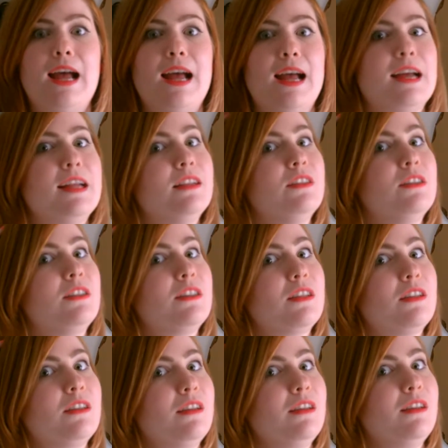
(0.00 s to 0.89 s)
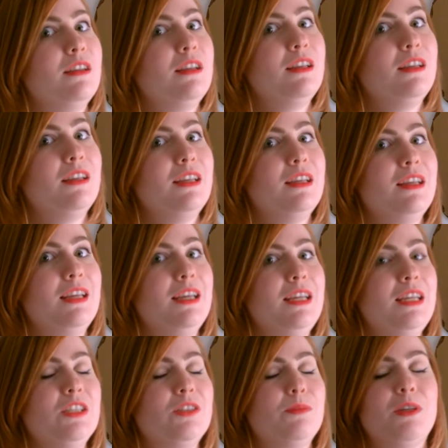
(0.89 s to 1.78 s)
And
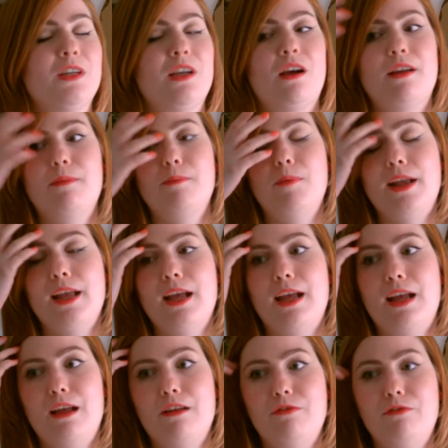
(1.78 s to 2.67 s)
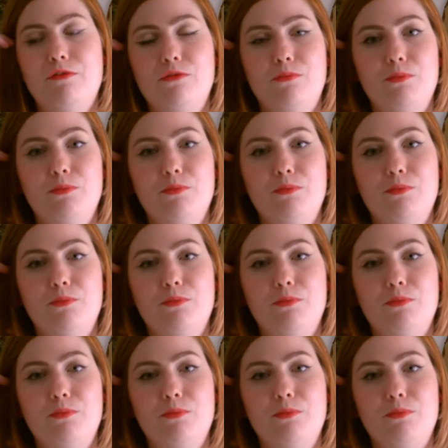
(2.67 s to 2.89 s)
he's been cutting my hair